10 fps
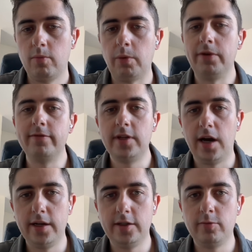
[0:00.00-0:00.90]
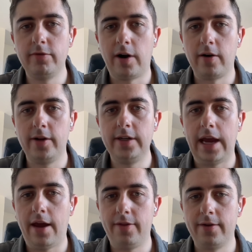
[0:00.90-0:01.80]
what we've done is we've already
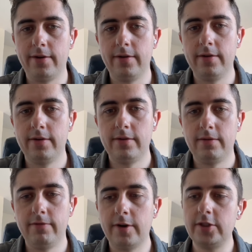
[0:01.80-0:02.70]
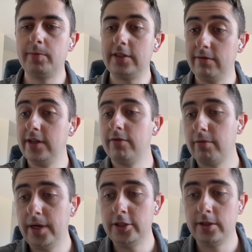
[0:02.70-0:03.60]
gathered very specific
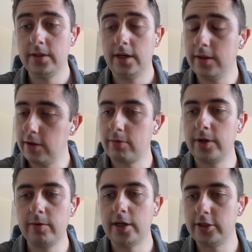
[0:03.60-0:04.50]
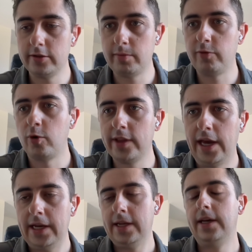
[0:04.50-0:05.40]
information in the three questions before
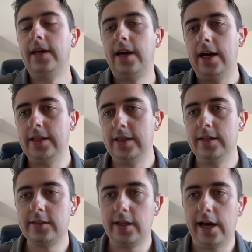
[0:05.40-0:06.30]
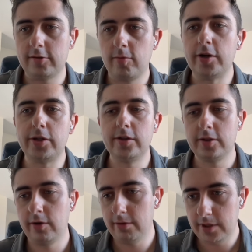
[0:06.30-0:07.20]
that. And then this last question
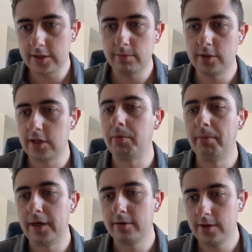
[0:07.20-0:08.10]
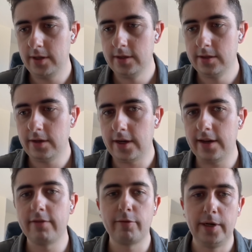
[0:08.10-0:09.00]
is going to be some supplementary
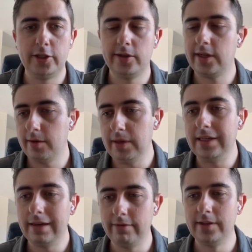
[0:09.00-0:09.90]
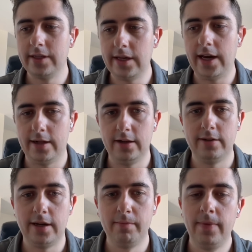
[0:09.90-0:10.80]
information that can be given to the
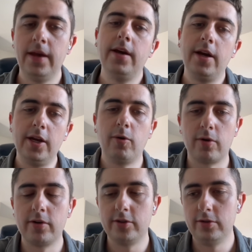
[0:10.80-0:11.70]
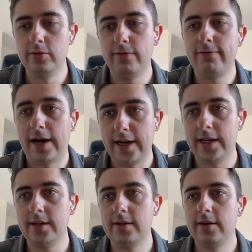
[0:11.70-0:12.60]
LLM in order to
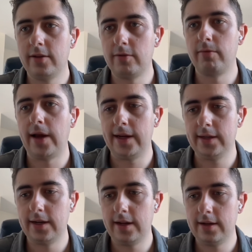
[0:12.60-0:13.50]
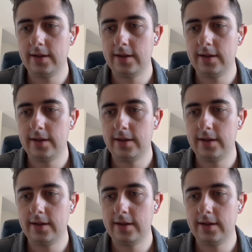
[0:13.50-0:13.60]
find the right